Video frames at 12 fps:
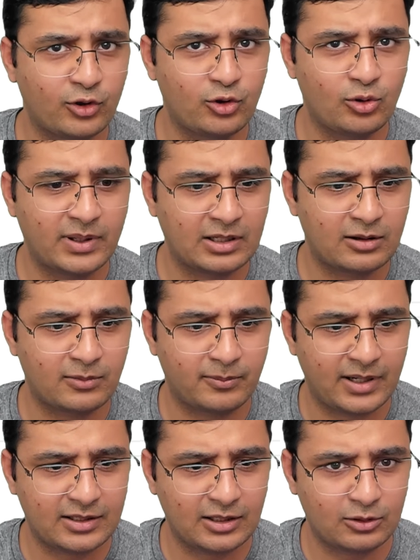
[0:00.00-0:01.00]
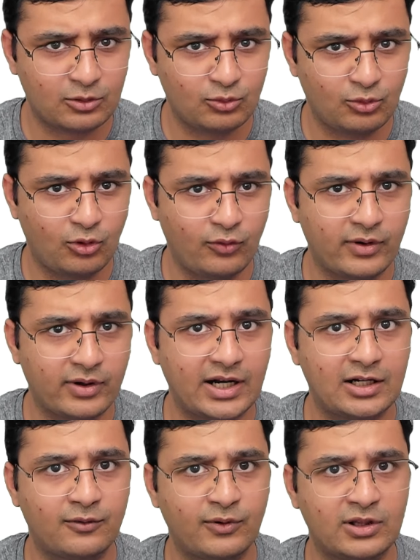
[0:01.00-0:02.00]
but it's better to override it
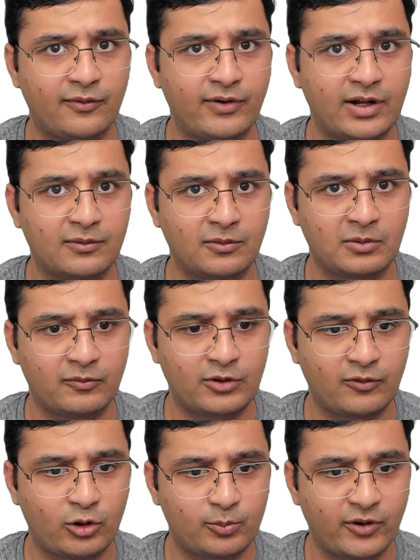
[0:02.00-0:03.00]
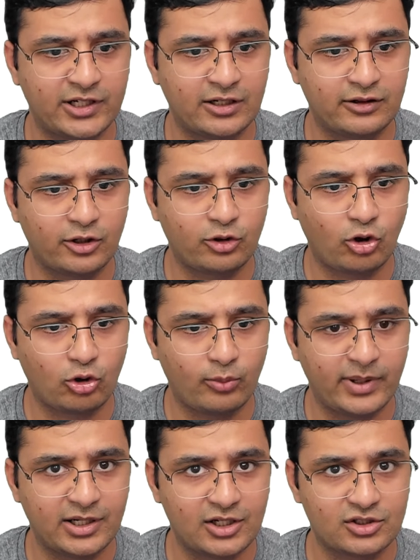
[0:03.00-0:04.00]
with the one which was provided in the
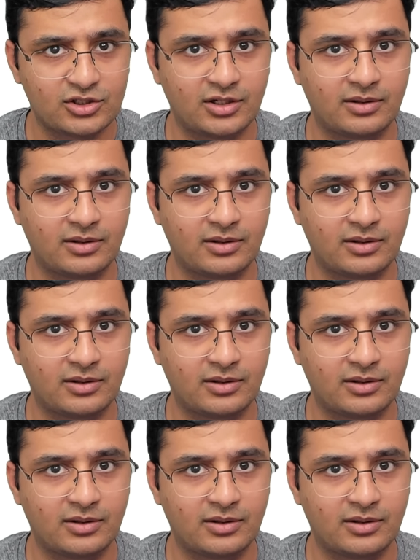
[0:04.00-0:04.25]
documentation.